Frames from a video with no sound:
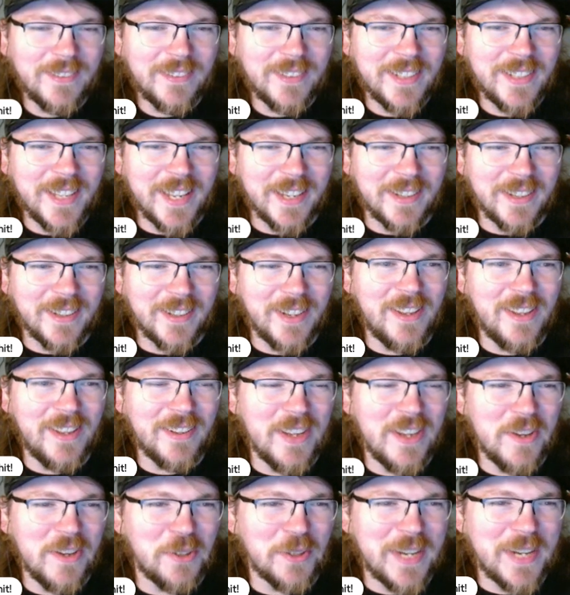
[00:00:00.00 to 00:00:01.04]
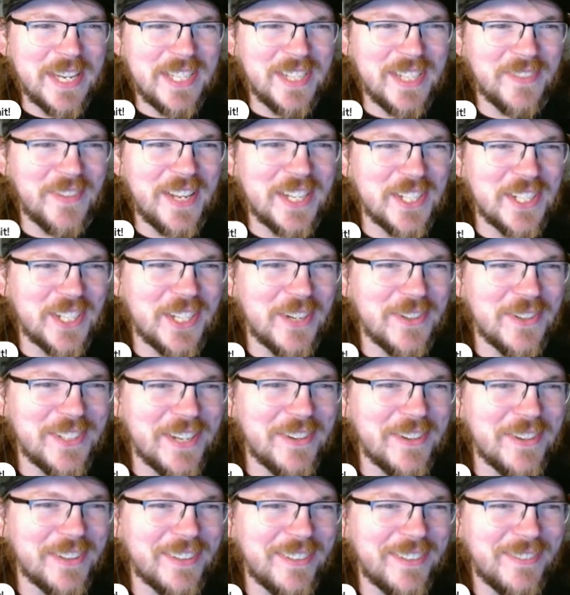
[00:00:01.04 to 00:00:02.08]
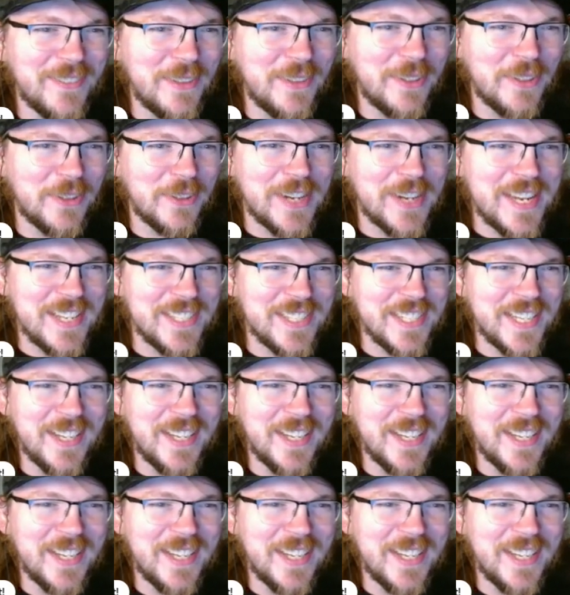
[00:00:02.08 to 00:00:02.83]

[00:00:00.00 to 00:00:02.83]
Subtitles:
Yeah, crazy bitch goes out crazy.